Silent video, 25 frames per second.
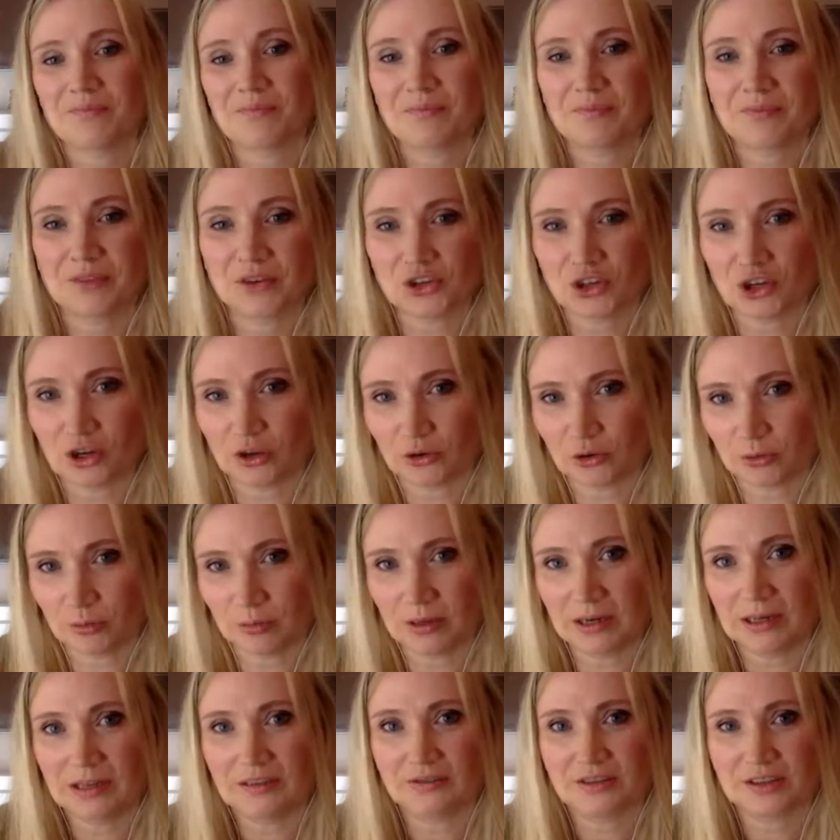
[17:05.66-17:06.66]
the child will
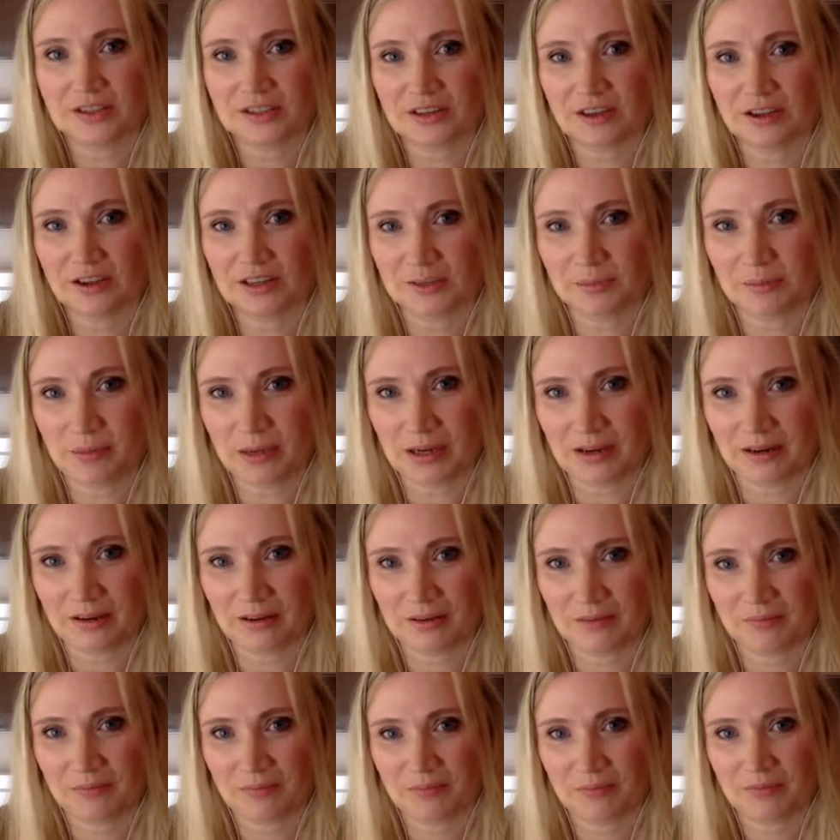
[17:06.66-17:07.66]
believe the sky's pink.